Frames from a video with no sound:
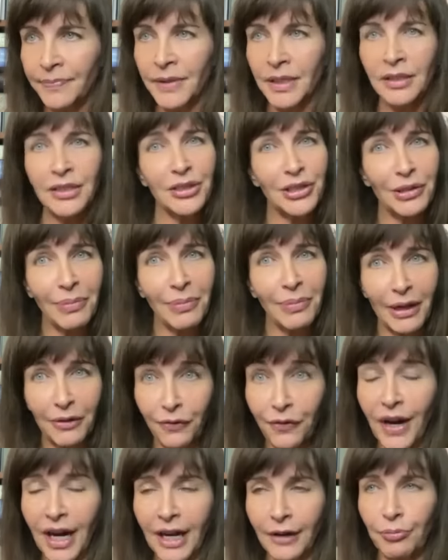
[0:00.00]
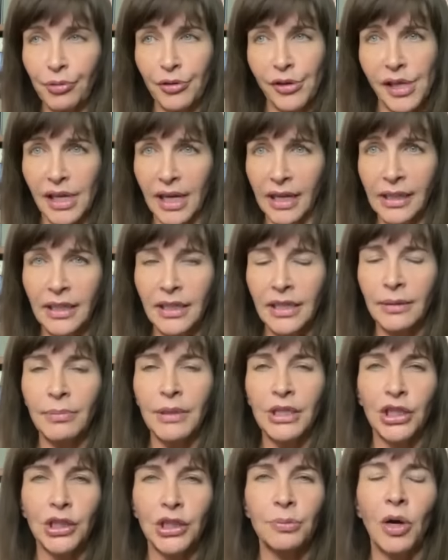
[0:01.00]
So it's about 5%. It's a
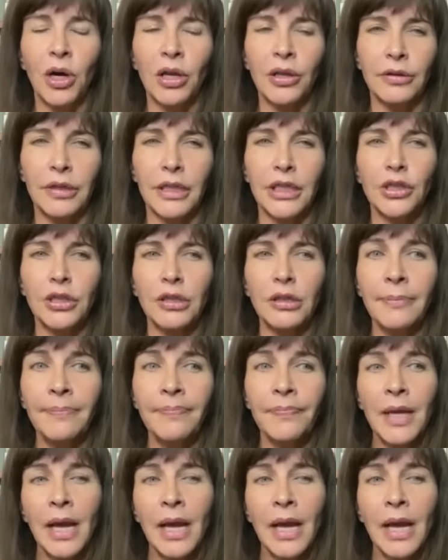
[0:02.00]
much smaller issue.